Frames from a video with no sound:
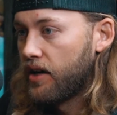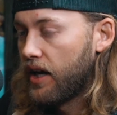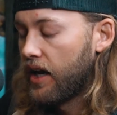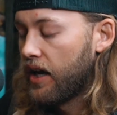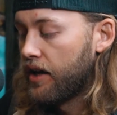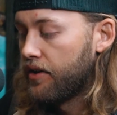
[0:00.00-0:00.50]

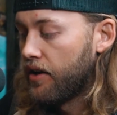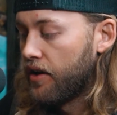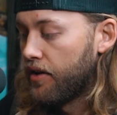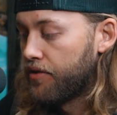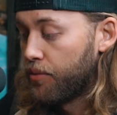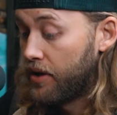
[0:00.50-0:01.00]
And
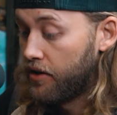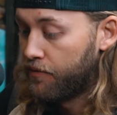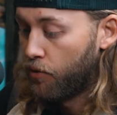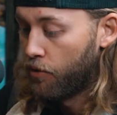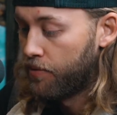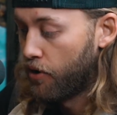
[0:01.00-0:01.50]
so we did
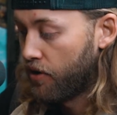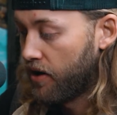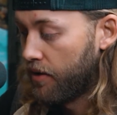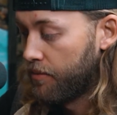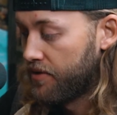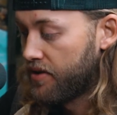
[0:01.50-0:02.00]
4
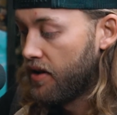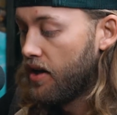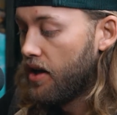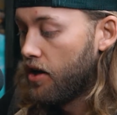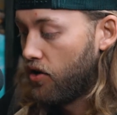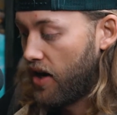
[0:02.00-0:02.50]
programs
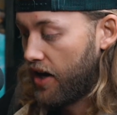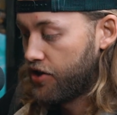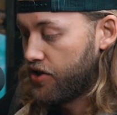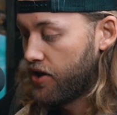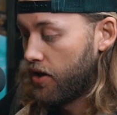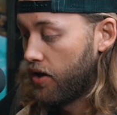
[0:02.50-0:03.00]

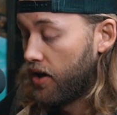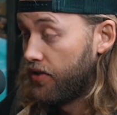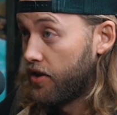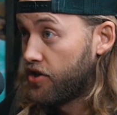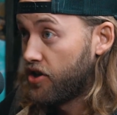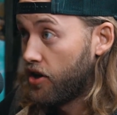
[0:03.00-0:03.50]
last year, and
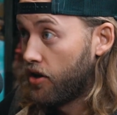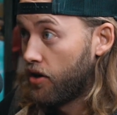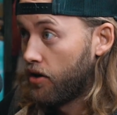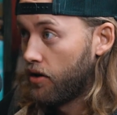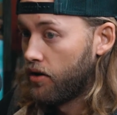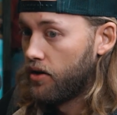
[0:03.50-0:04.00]
this
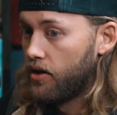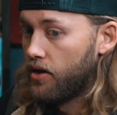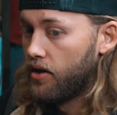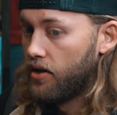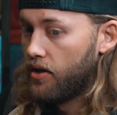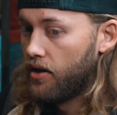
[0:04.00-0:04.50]
year,
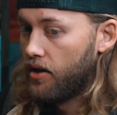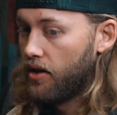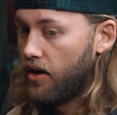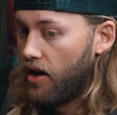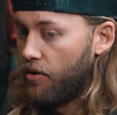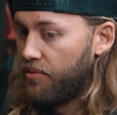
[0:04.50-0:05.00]

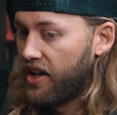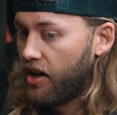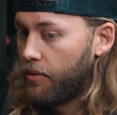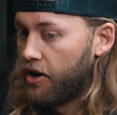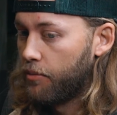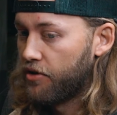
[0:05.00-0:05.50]
I'm blanking
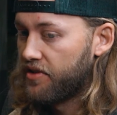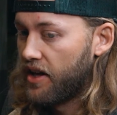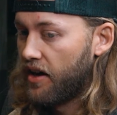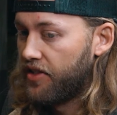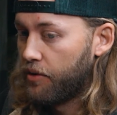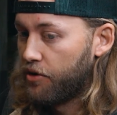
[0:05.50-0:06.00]
on my numbers
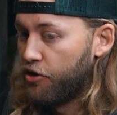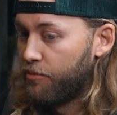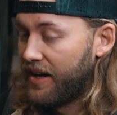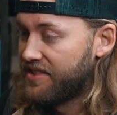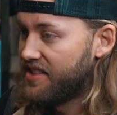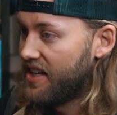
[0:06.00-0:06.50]
now. I think we're doing
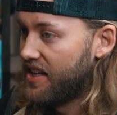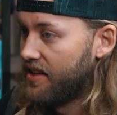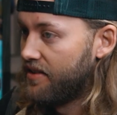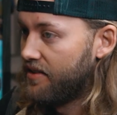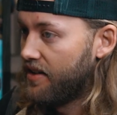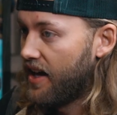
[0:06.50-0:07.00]
about
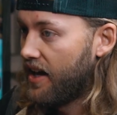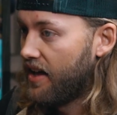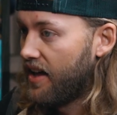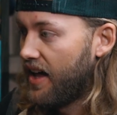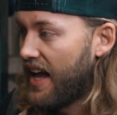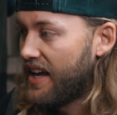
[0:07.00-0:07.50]
10,
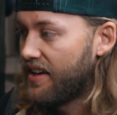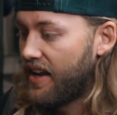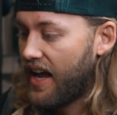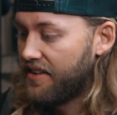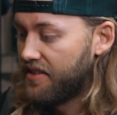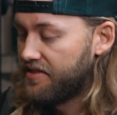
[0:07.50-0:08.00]

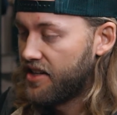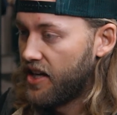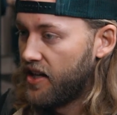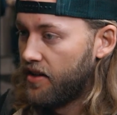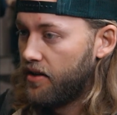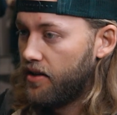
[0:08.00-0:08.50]
8 to
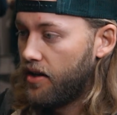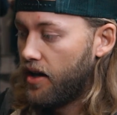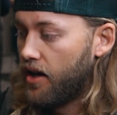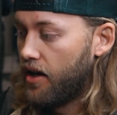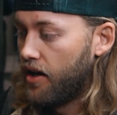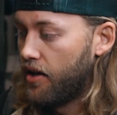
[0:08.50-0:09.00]

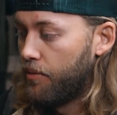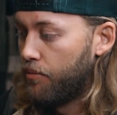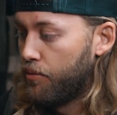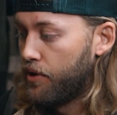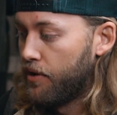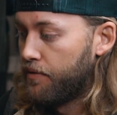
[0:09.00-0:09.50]

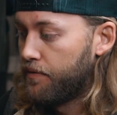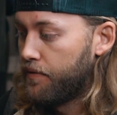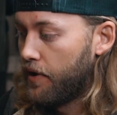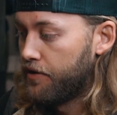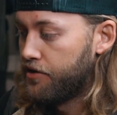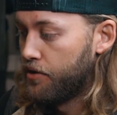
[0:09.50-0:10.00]
10, with
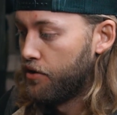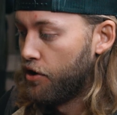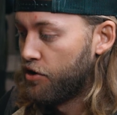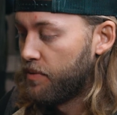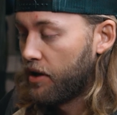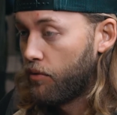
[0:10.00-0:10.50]
2 of
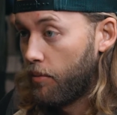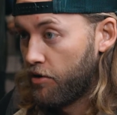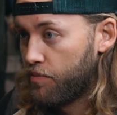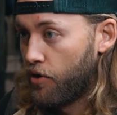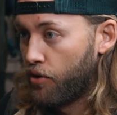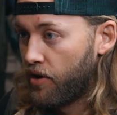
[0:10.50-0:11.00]
those being
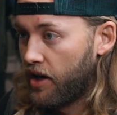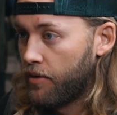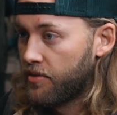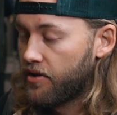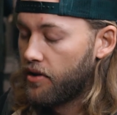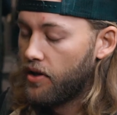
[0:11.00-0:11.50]
women's
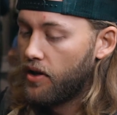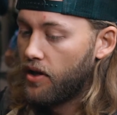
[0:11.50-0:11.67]
programs.